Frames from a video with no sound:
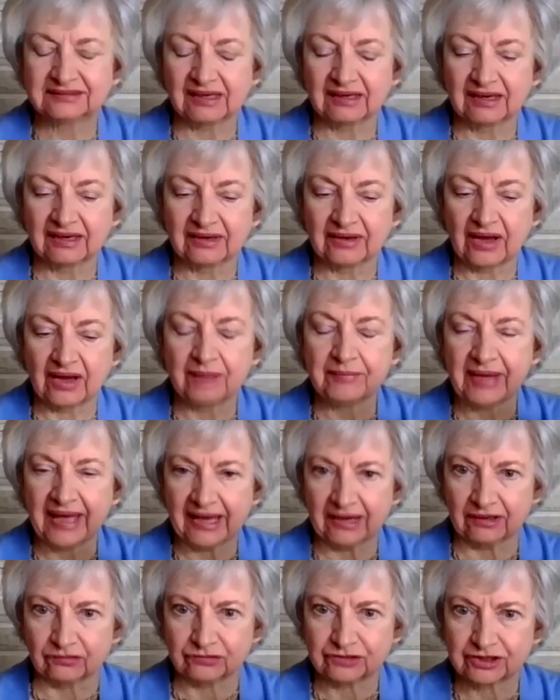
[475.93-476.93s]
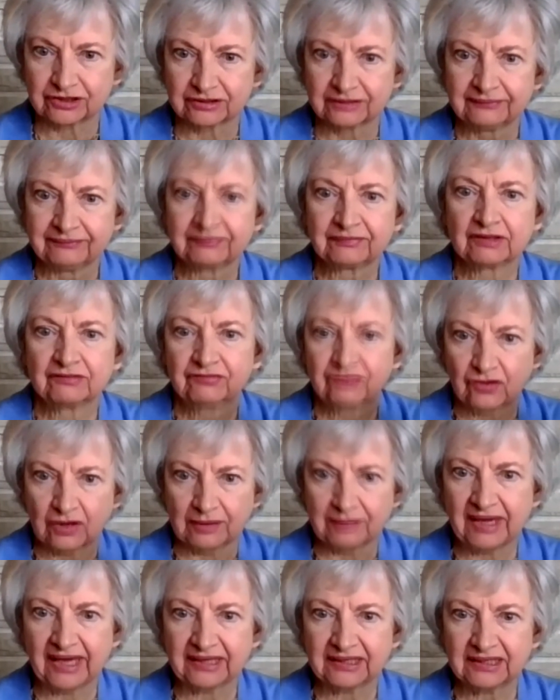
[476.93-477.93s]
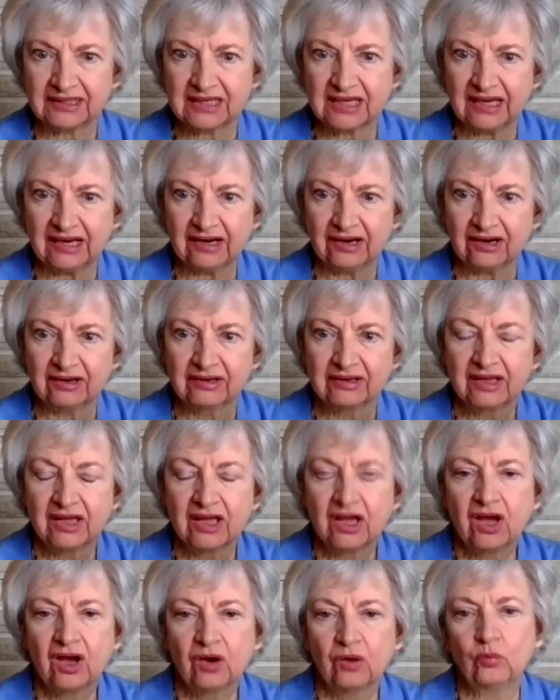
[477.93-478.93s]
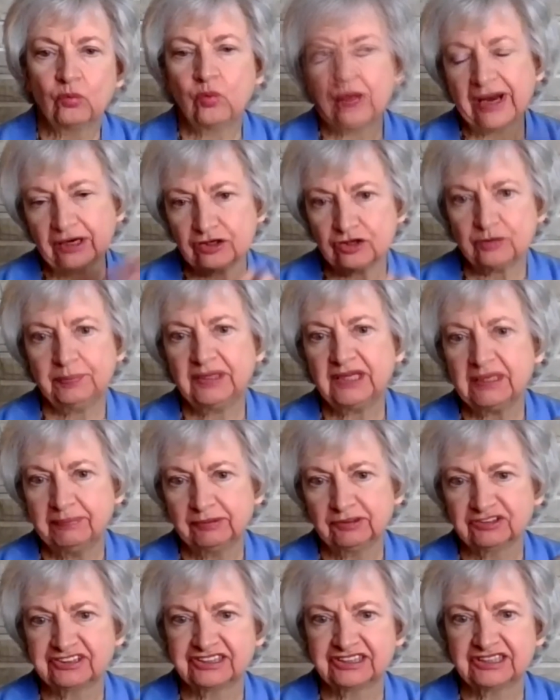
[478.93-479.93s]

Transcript: uh, amount for Medicare, mm-hmm. where do people